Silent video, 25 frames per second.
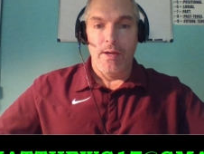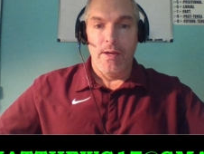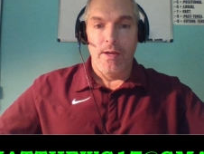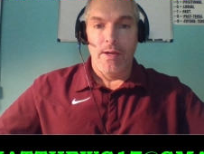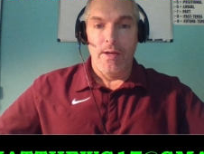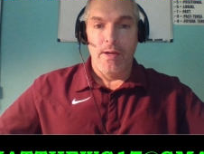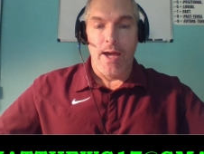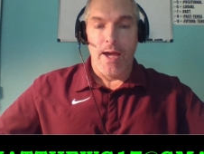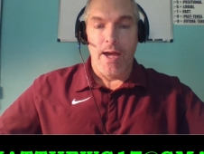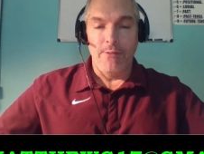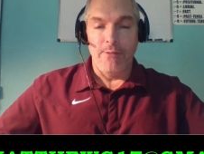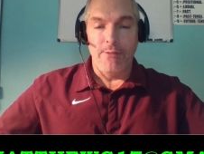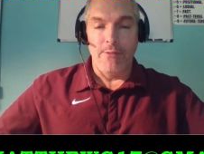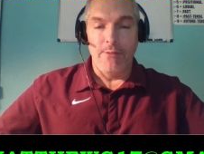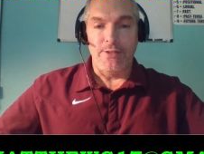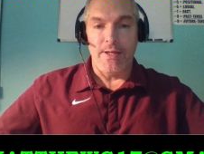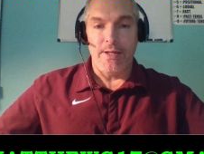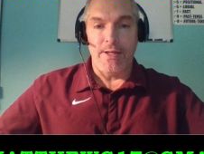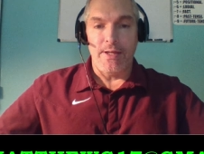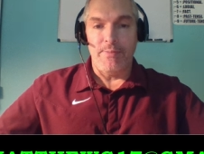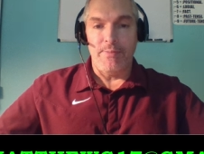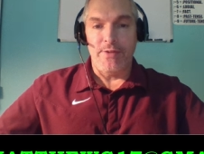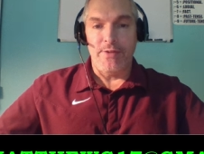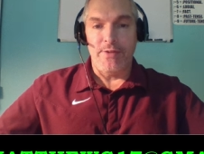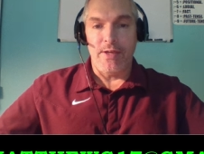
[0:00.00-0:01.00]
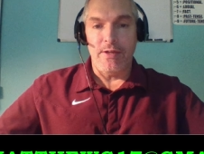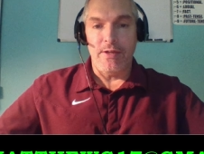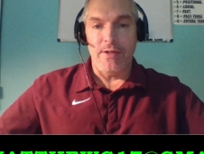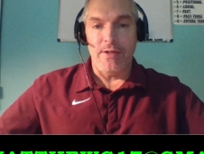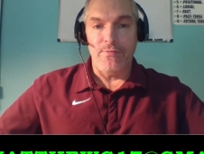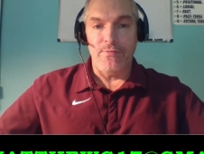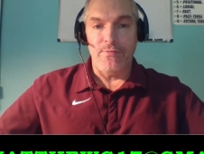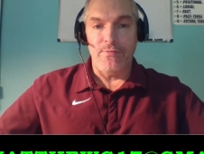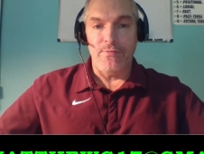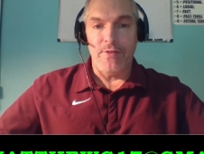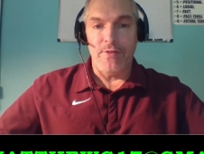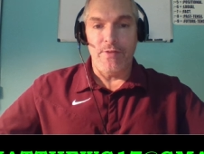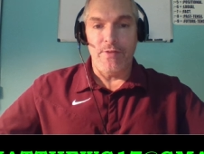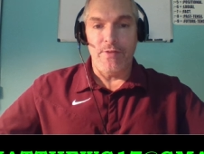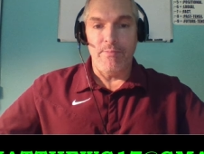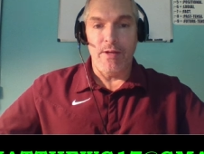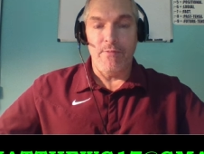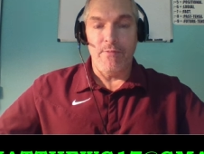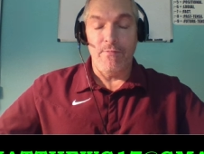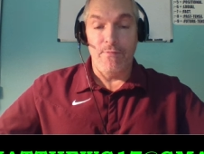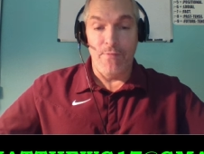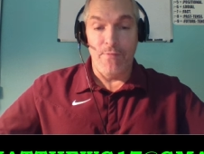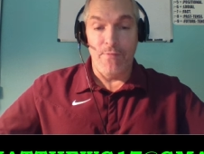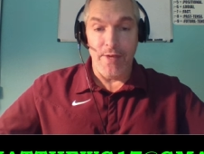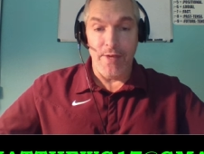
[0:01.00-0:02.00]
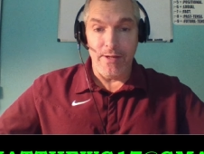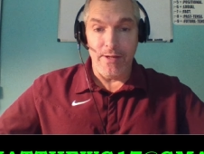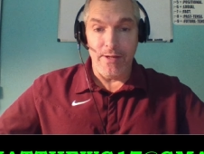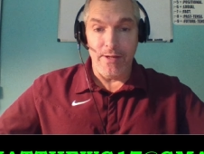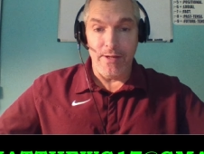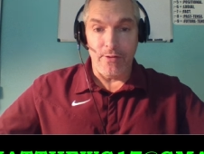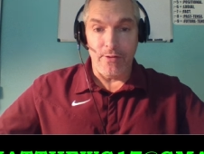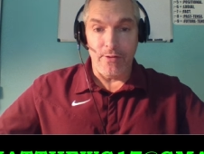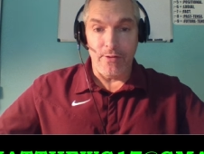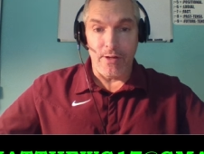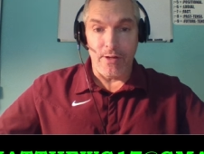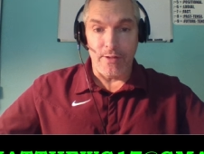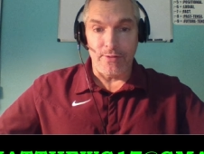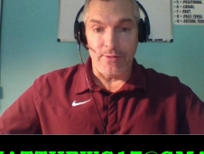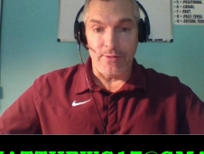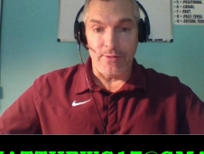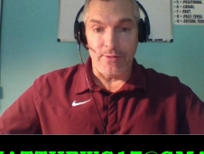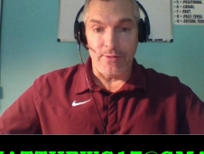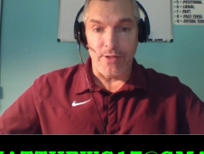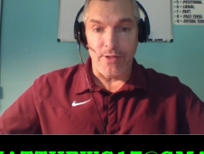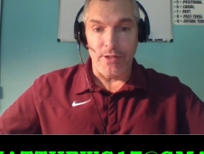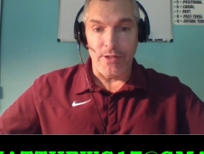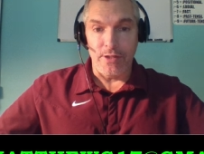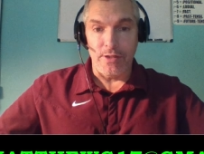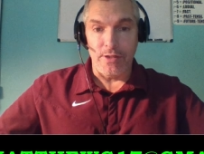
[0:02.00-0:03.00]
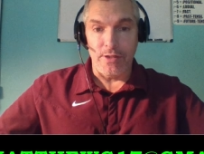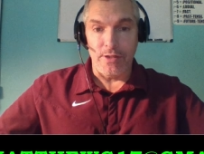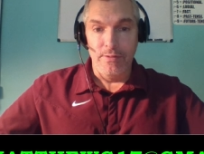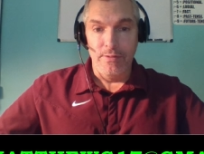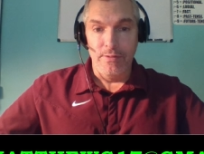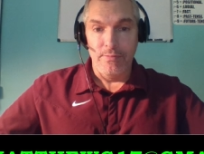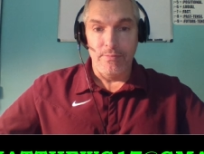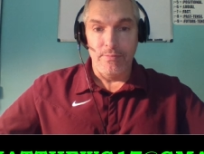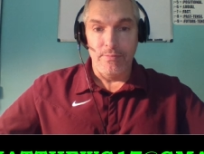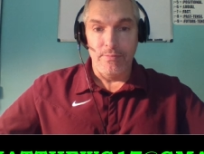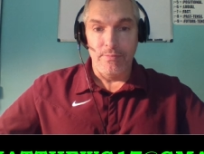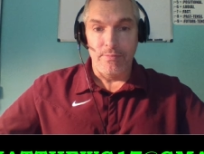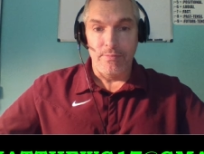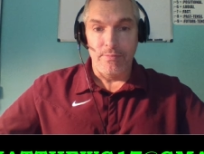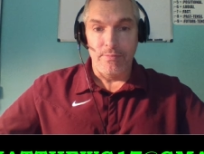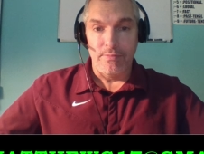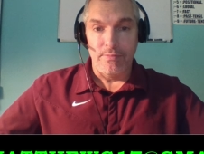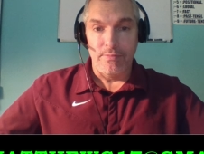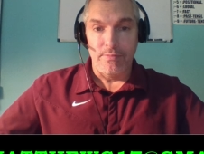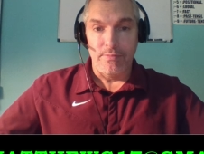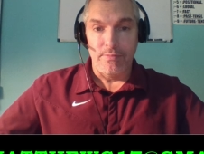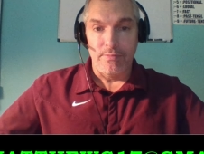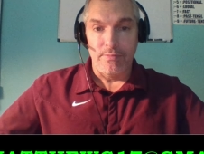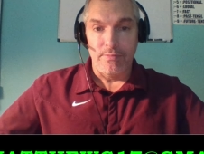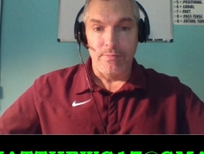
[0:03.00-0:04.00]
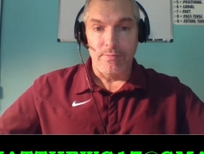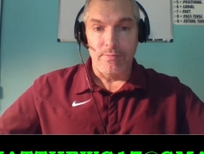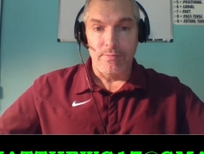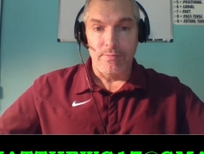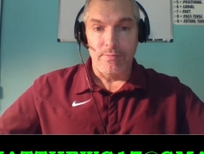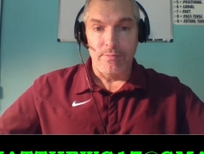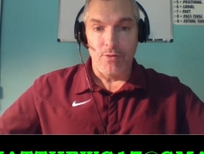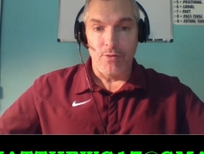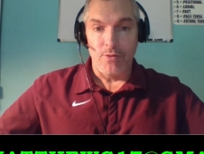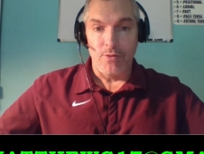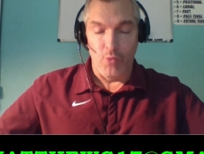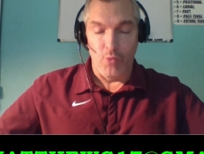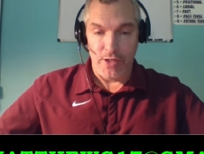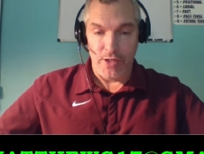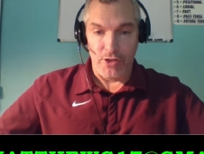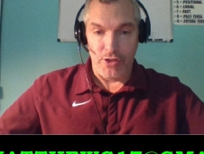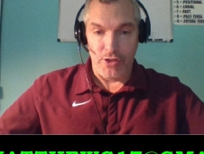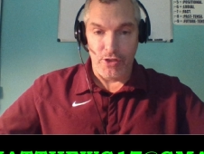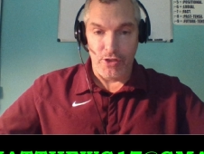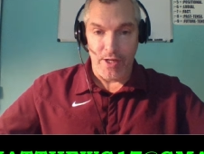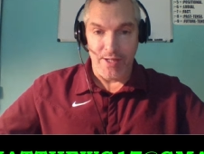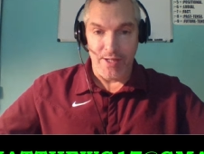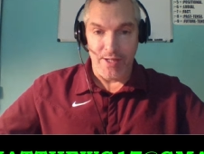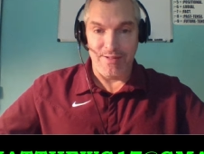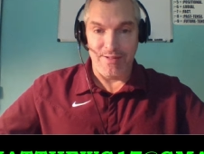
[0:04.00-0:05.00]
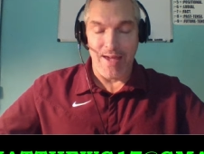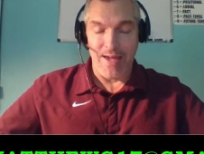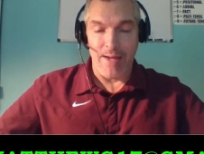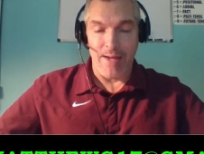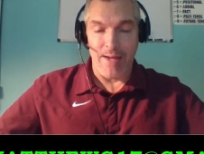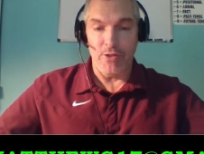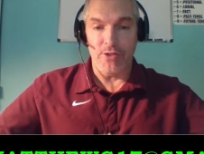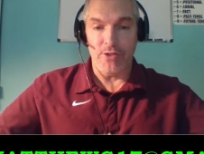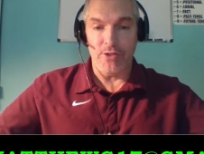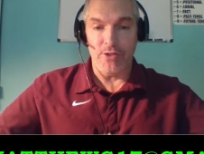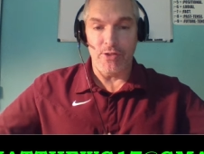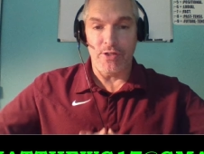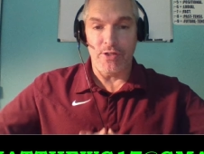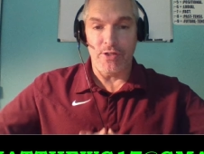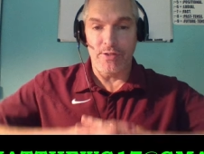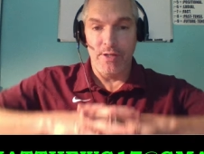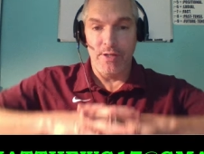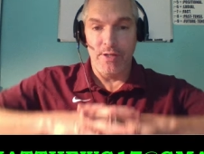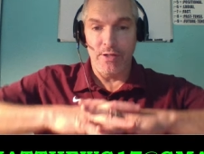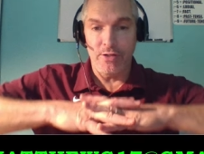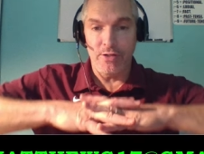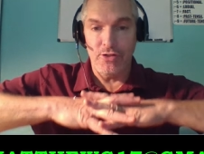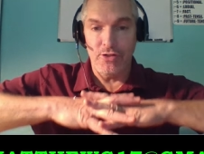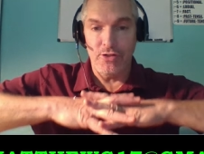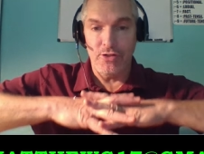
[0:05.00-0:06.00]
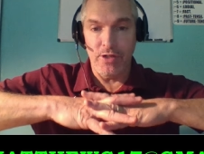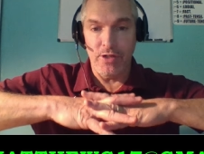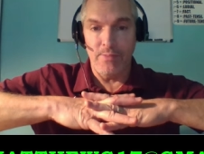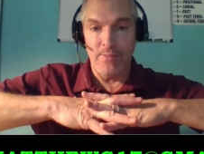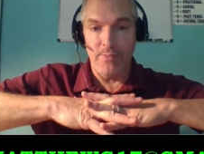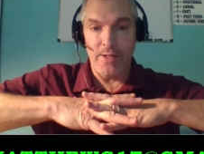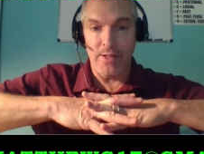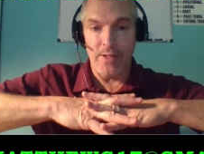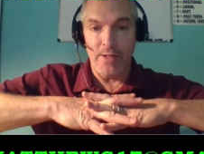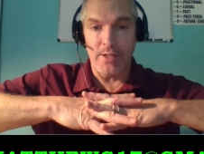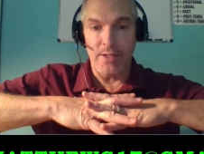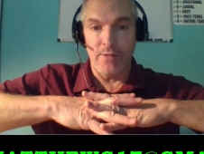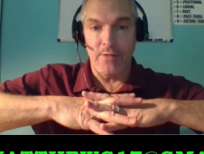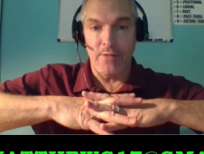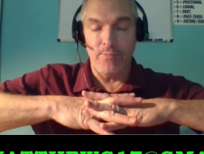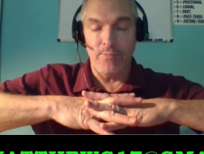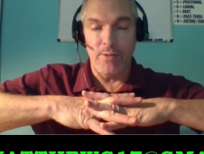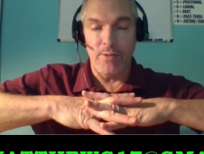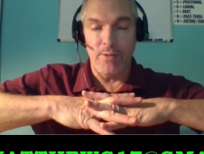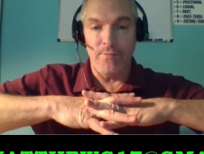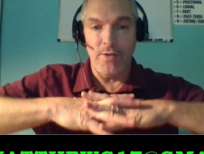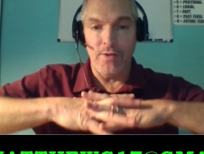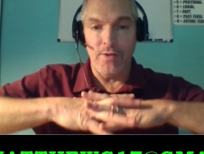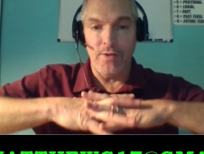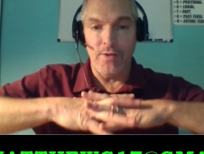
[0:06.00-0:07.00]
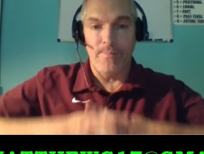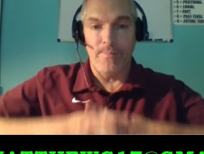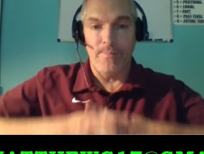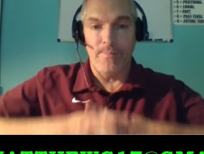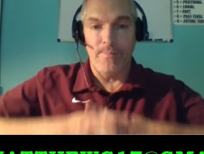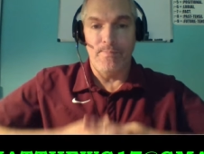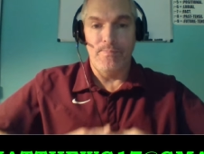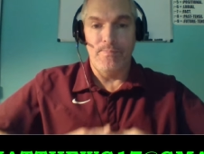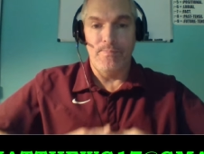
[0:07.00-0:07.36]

I will set up a ten to fifteen minute video consultation which establishes geometric level playing field.